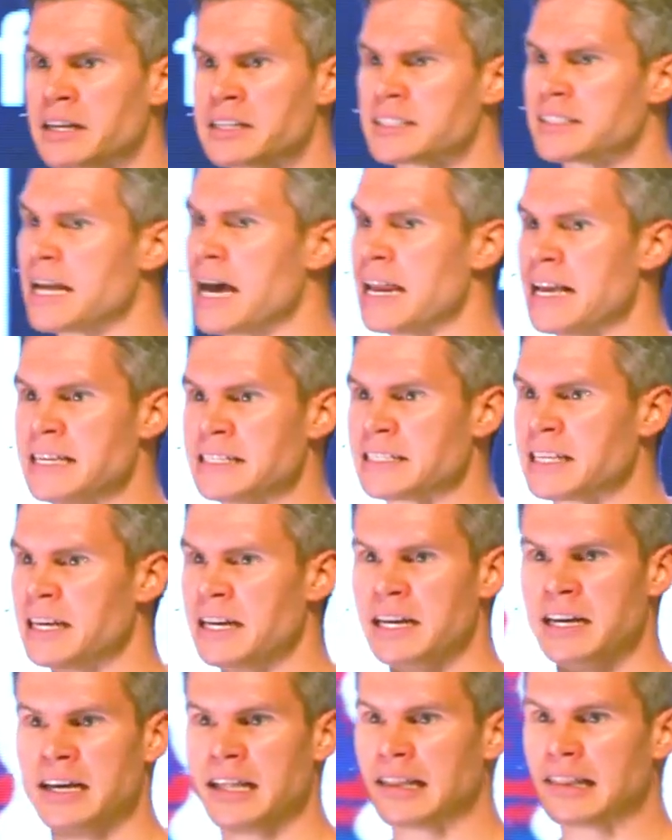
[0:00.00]
us that he's
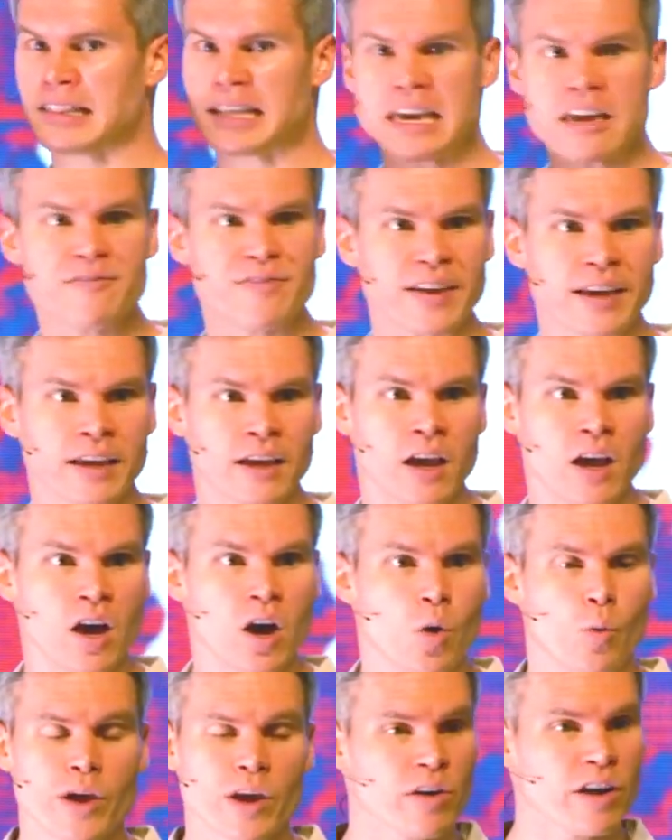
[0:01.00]
leaving.
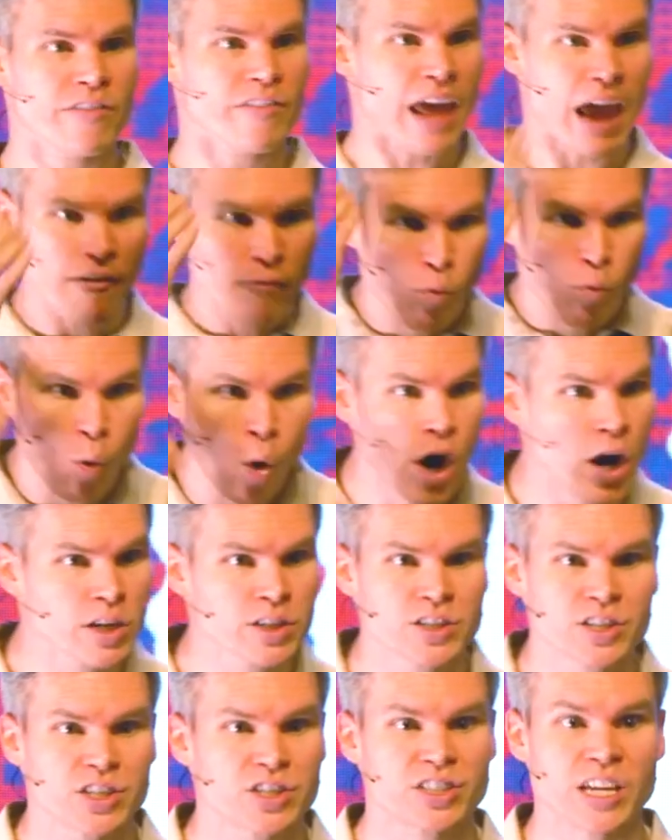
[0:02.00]
We don't even have
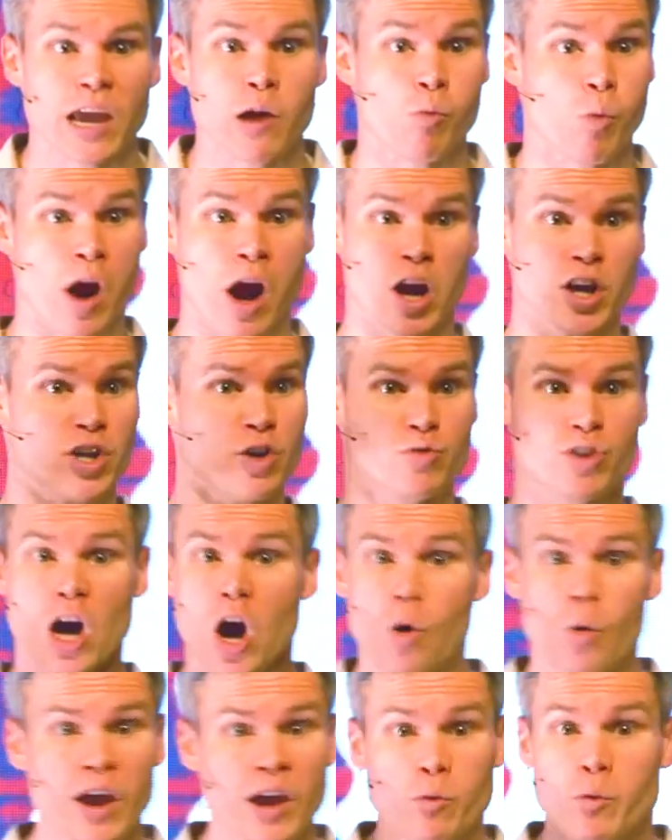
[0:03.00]
words to say, Where are you
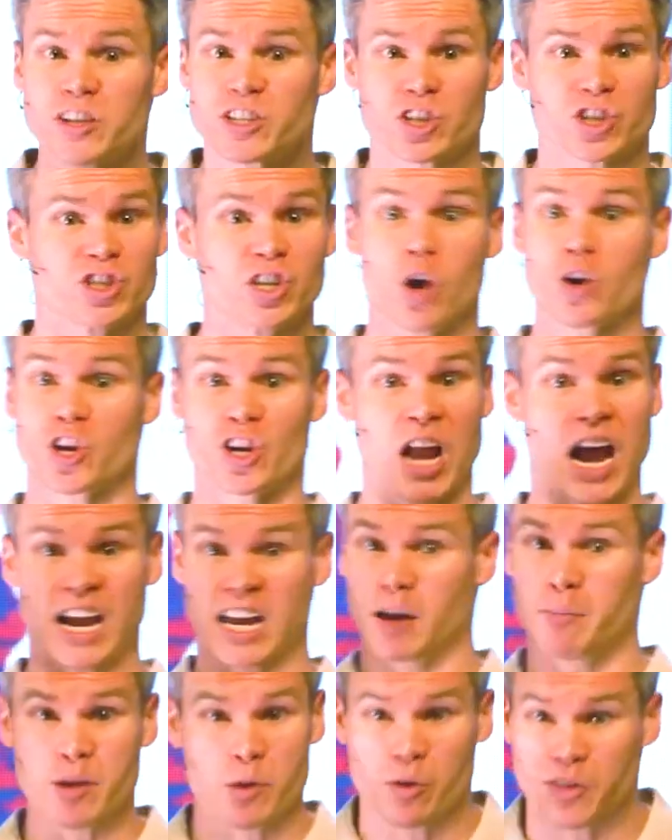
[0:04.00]
going? We just know you're not going
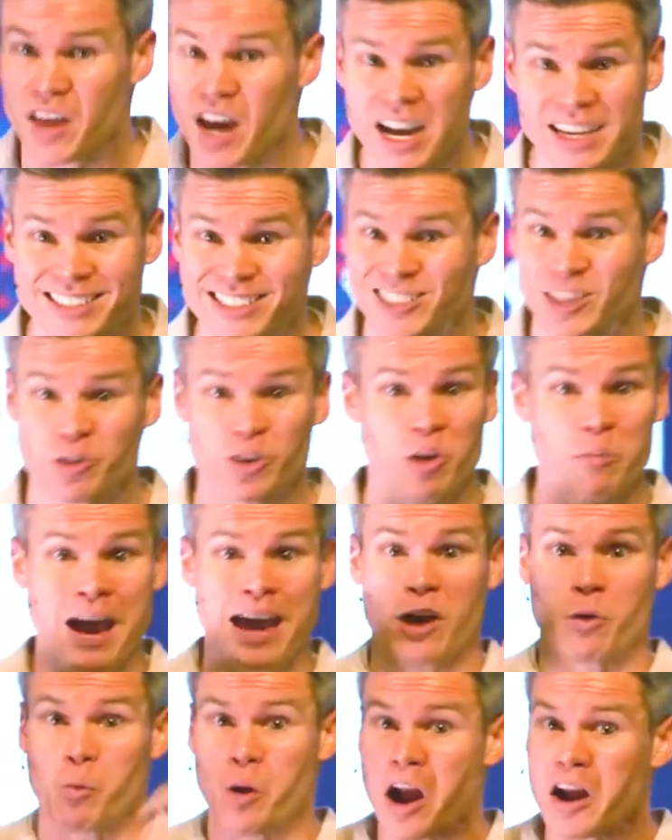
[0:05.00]
to be with us. So no
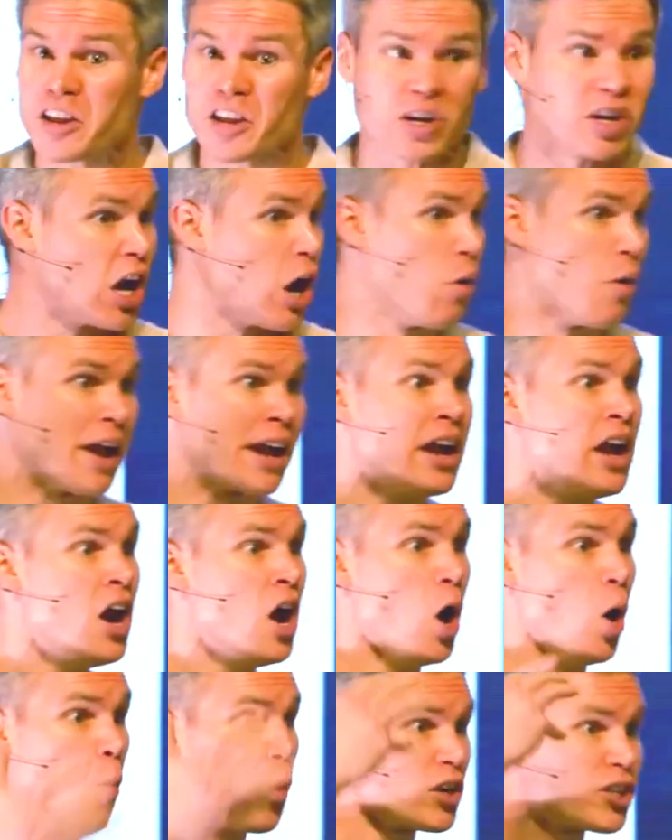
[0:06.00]
matter where you're going,
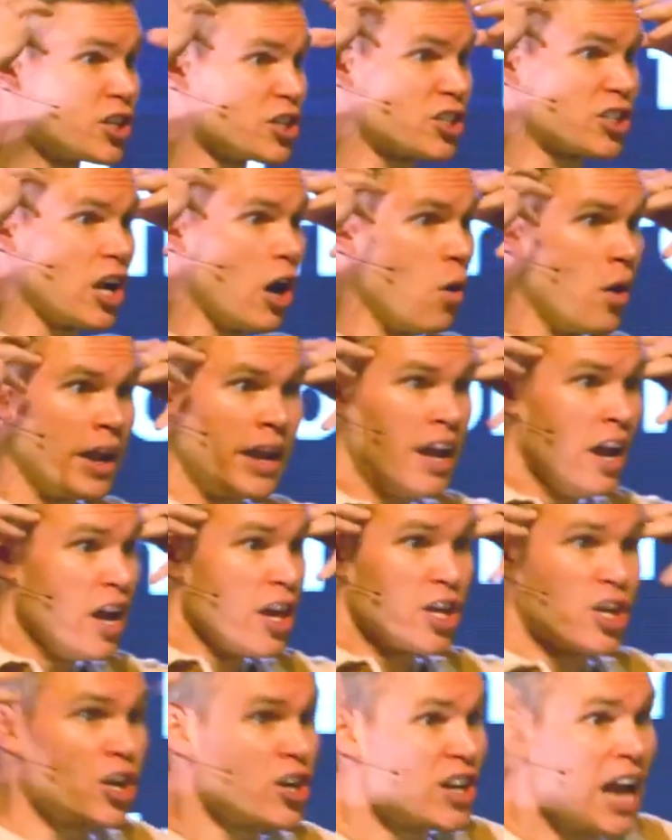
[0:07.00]
we're just going,
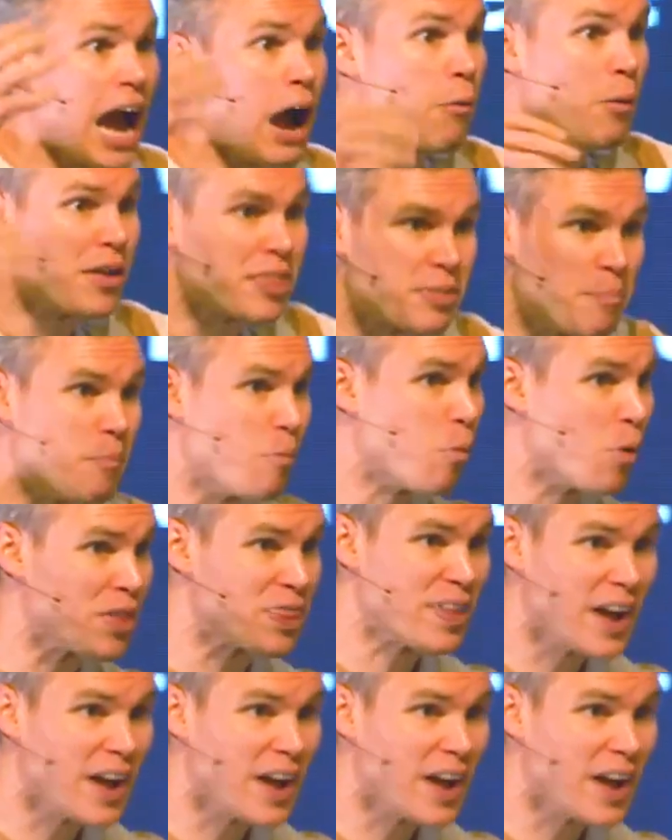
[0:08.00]
You're not with, with